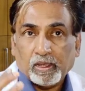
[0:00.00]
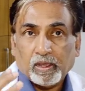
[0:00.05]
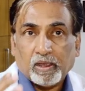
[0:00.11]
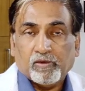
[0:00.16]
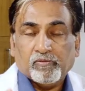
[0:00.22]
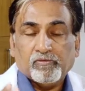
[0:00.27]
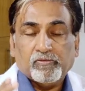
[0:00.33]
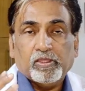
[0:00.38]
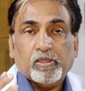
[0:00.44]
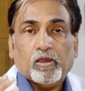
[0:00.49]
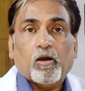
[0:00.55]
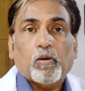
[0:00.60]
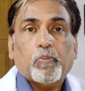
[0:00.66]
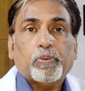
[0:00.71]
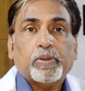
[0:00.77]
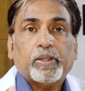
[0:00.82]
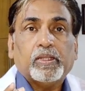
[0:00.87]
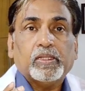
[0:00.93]
of the
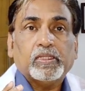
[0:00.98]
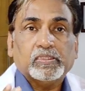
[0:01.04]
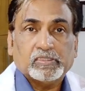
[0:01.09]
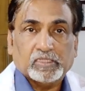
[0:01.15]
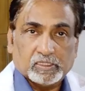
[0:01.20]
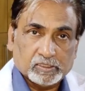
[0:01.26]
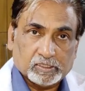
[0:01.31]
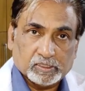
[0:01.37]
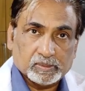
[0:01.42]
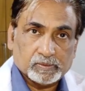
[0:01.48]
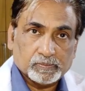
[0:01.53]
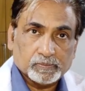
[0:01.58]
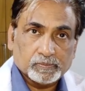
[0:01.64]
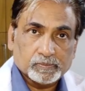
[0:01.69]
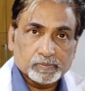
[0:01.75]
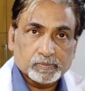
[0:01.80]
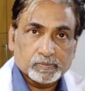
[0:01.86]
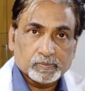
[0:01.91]
operating surgeon.
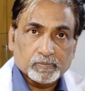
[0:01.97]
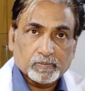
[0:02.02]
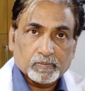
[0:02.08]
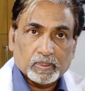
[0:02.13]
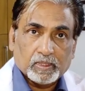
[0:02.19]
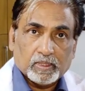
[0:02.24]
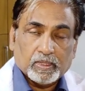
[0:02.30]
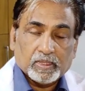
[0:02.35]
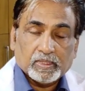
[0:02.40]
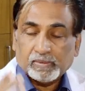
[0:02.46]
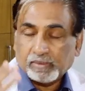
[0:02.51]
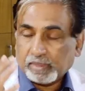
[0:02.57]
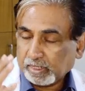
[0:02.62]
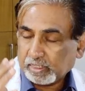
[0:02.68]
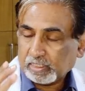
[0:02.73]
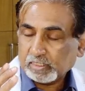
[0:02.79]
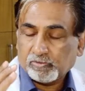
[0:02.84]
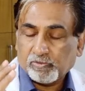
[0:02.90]

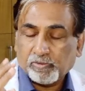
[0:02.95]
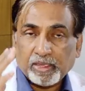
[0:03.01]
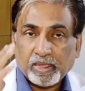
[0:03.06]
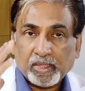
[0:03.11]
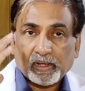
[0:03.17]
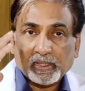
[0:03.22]
That is where